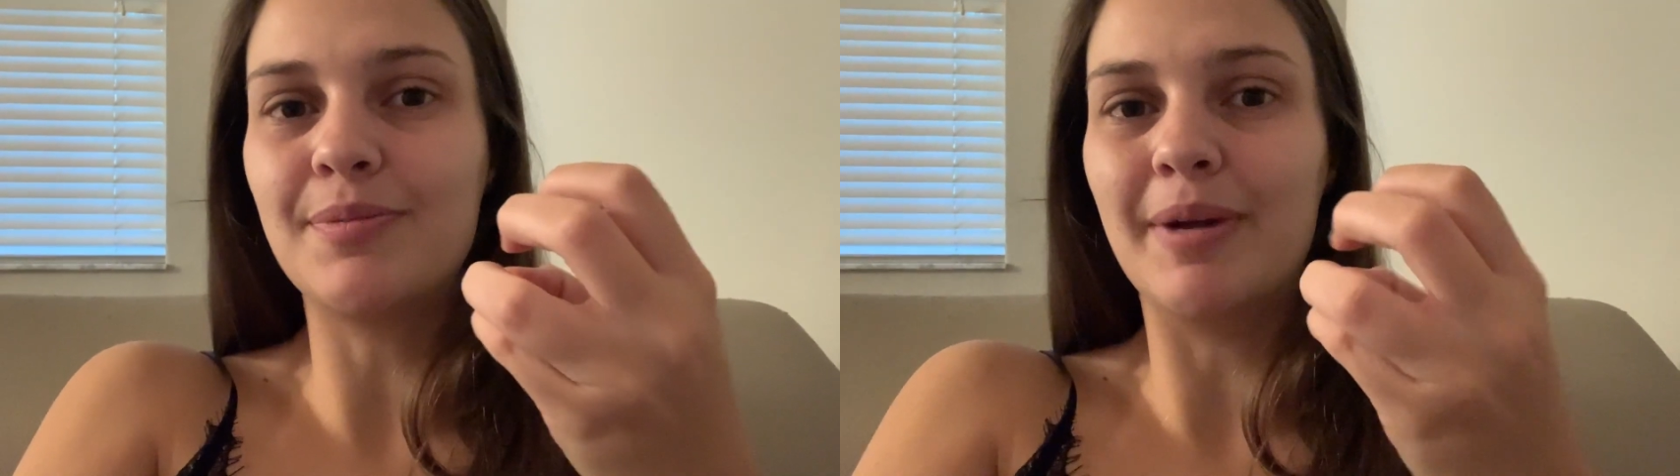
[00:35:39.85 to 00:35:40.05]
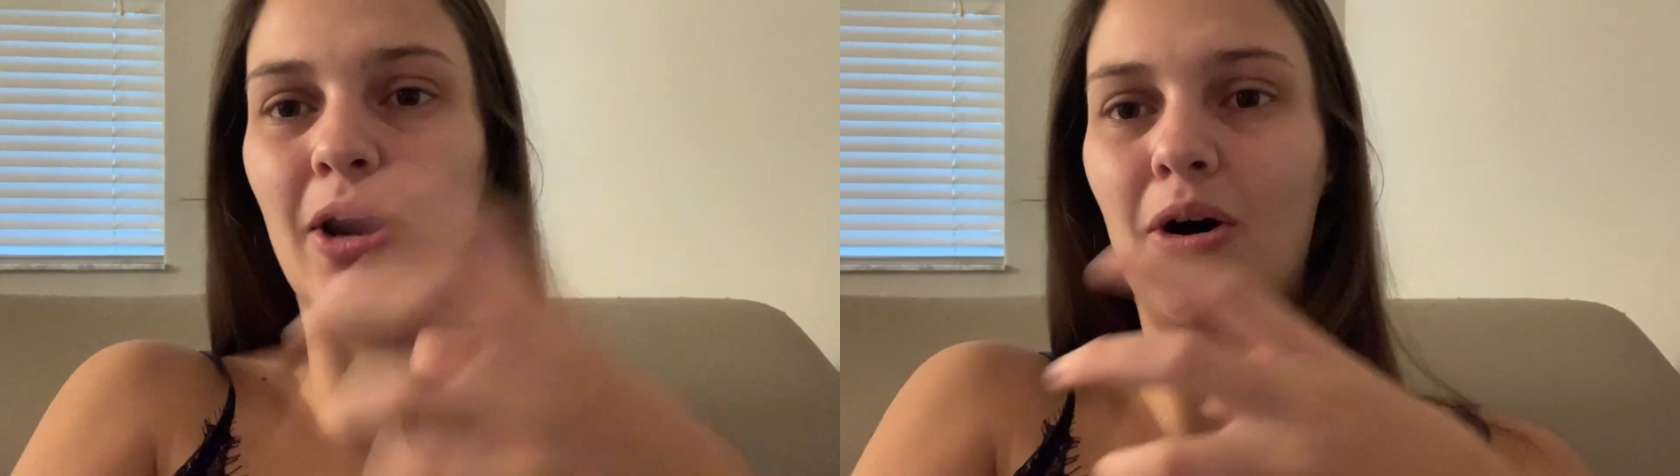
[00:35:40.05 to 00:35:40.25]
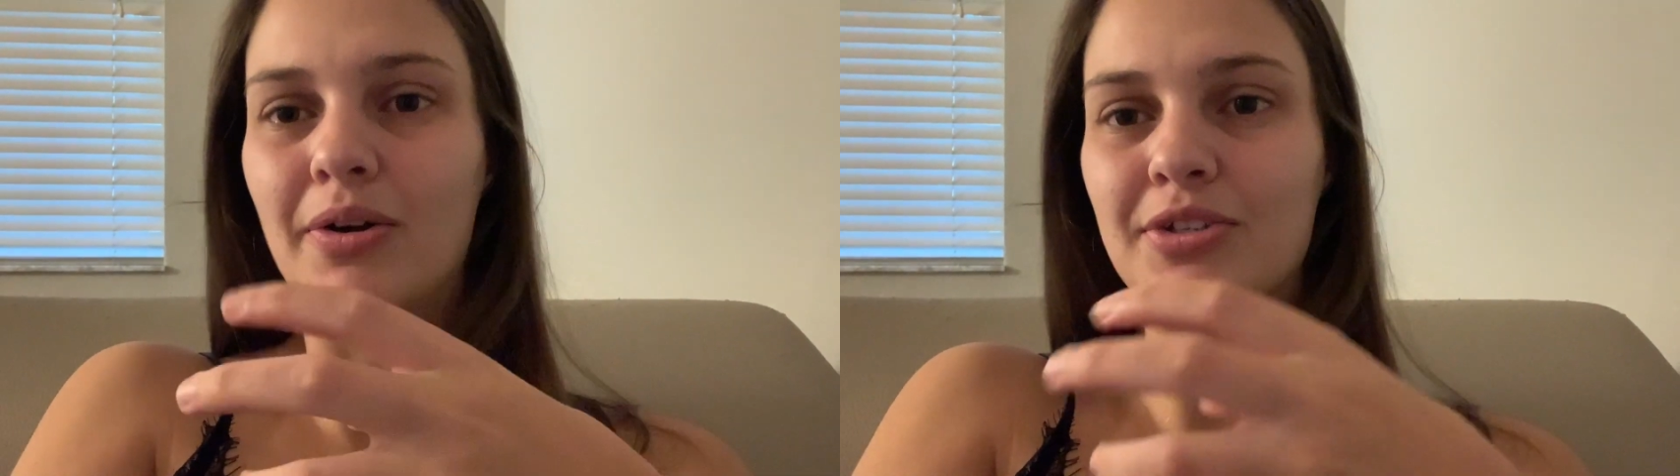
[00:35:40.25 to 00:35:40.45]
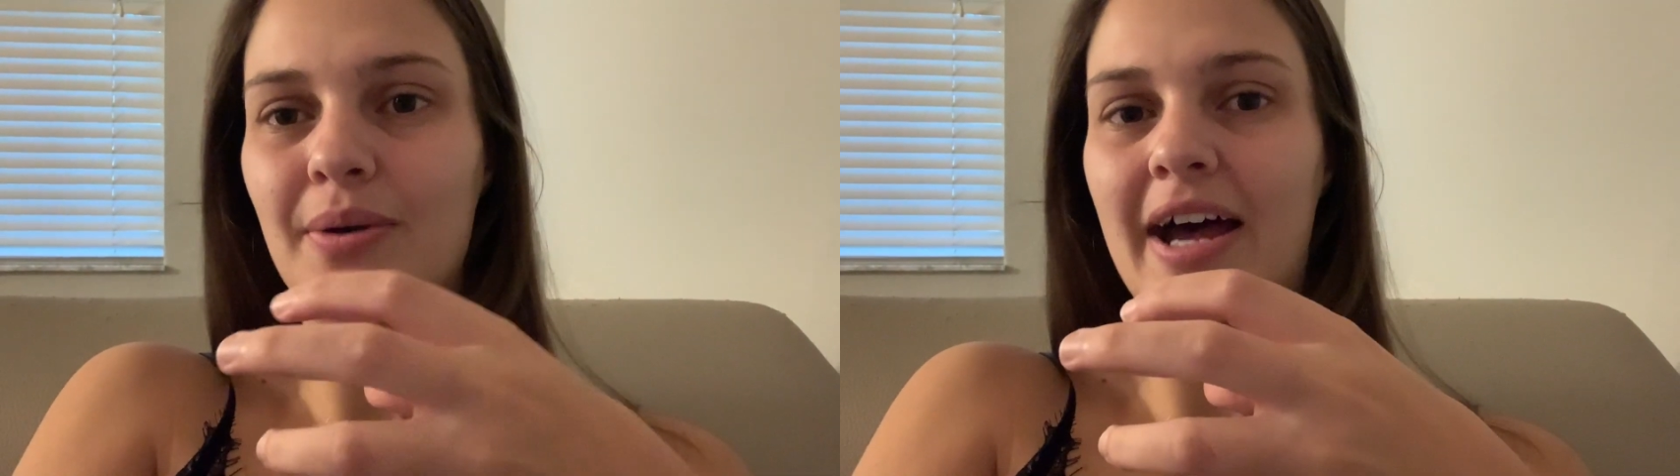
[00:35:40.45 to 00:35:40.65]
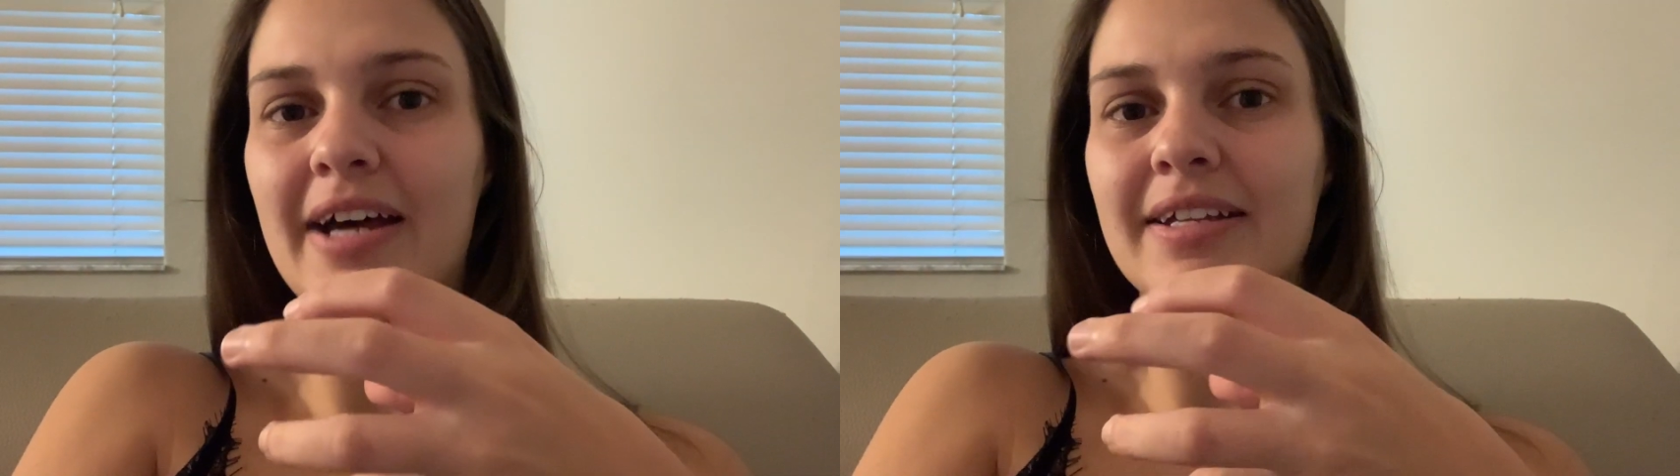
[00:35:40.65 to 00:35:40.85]
but it also
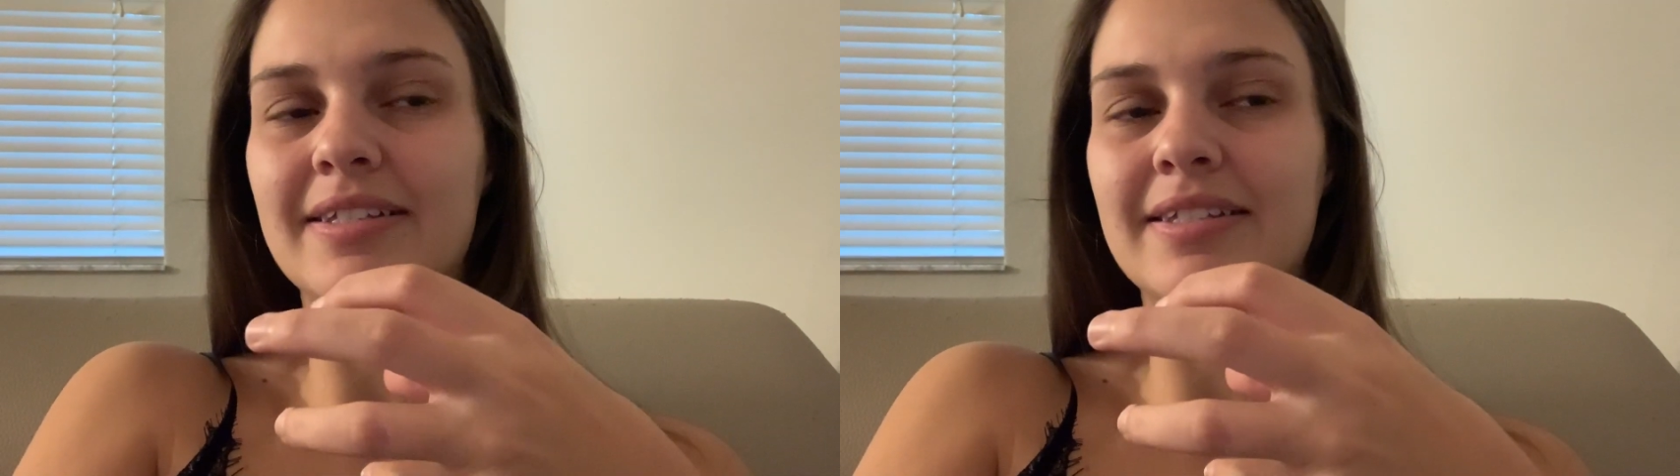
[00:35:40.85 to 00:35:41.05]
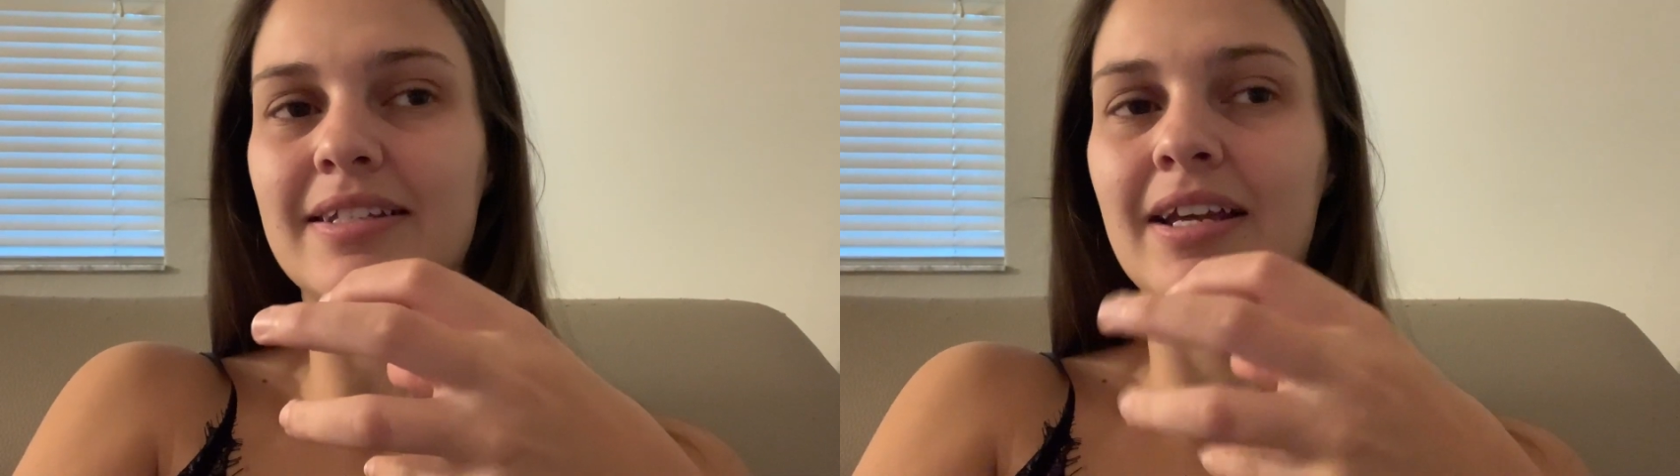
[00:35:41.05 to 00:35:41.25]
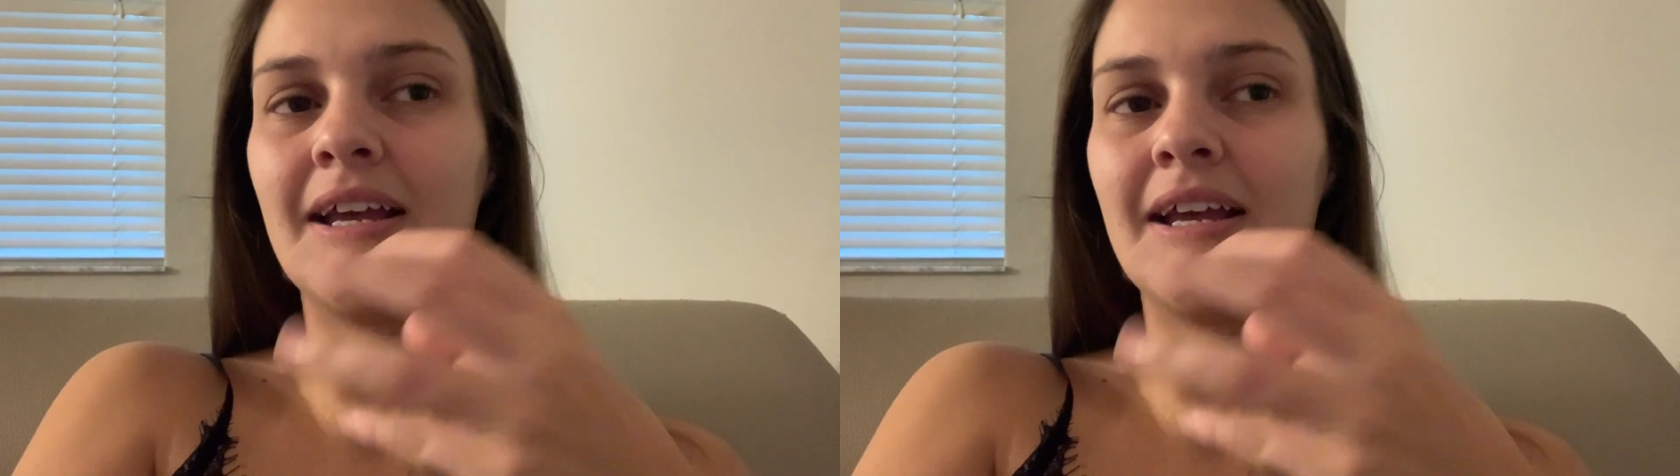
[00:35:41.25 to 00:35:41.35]
has